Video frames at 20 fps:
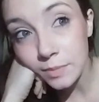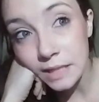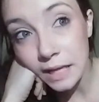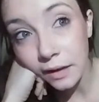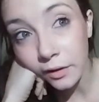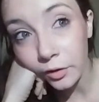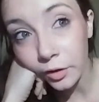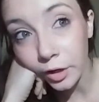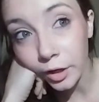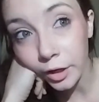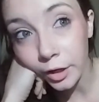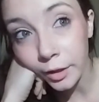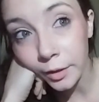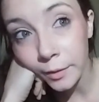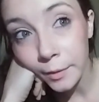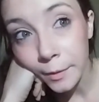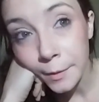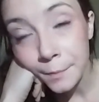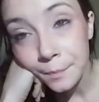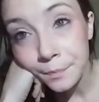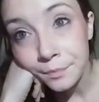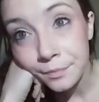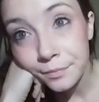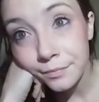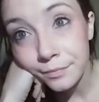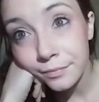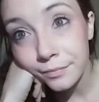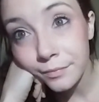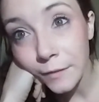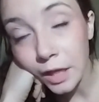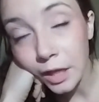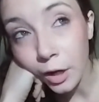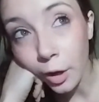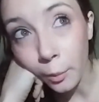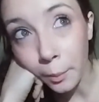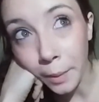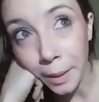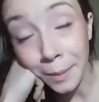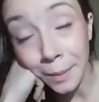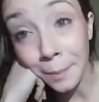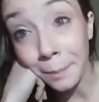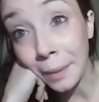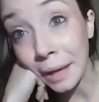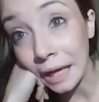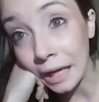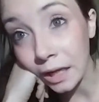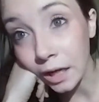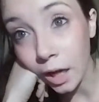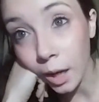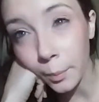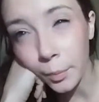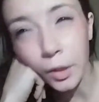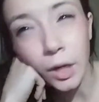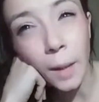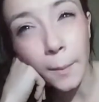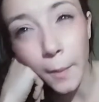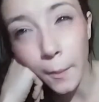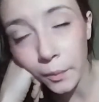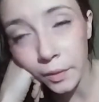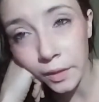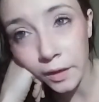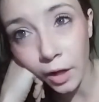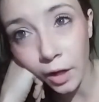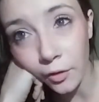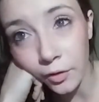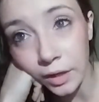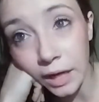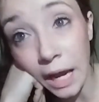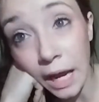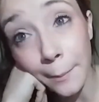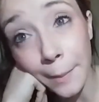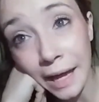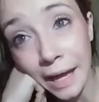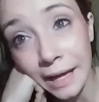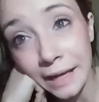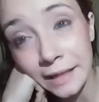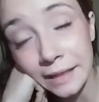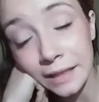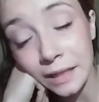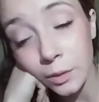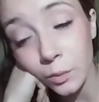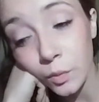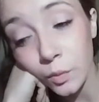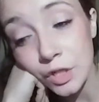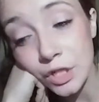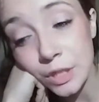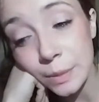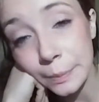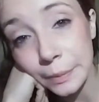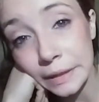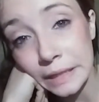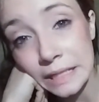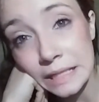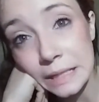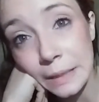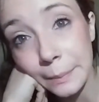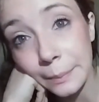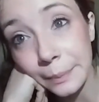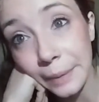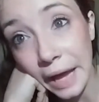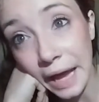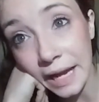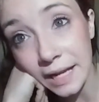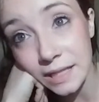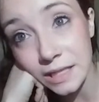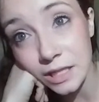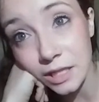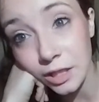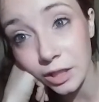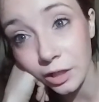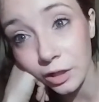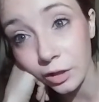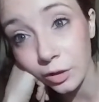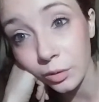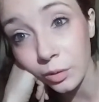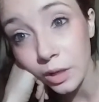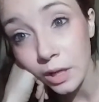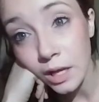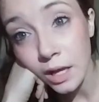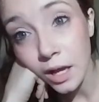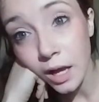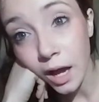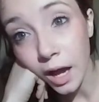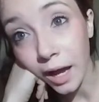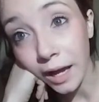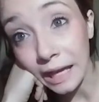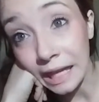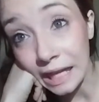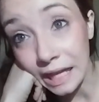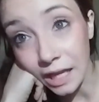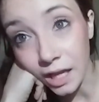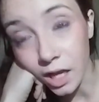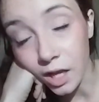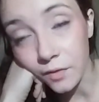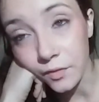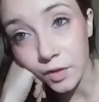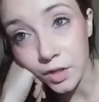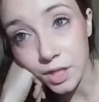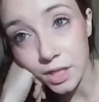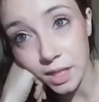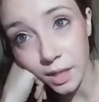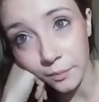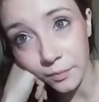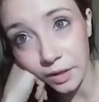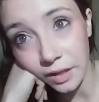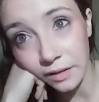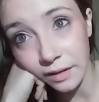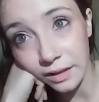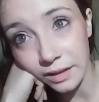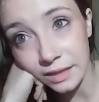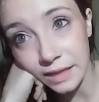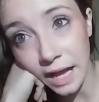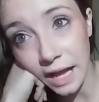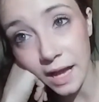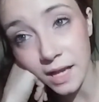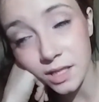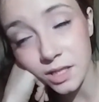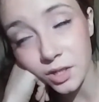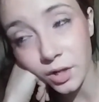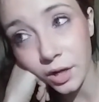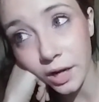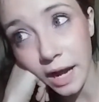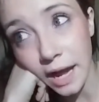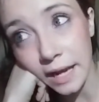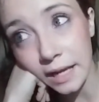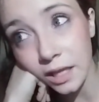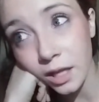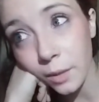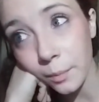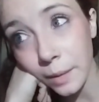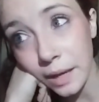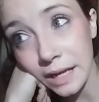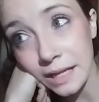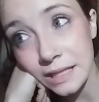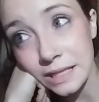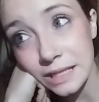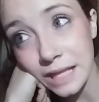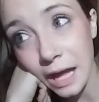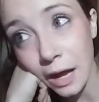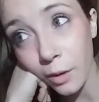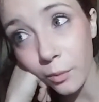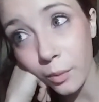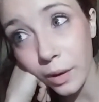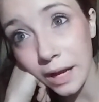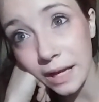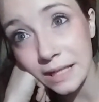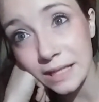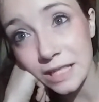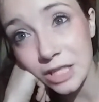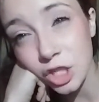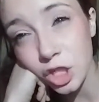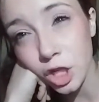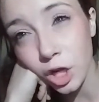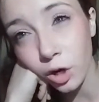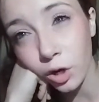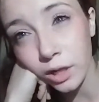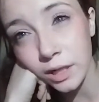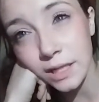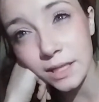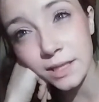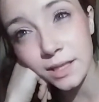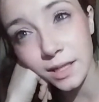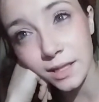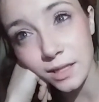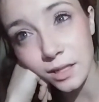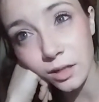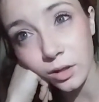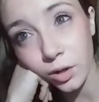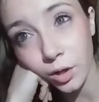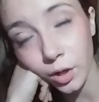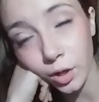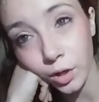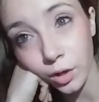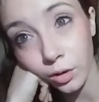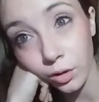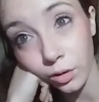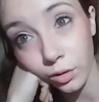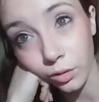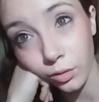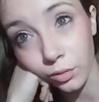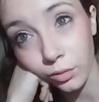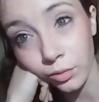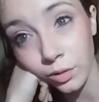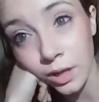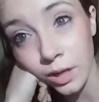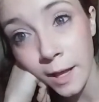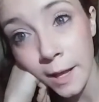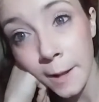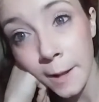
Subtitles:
tell her, you know, maybe pick it up or come up with another command. And when she brings it back to you, give or something like that. Start adding commands that way, since she already does it on her own.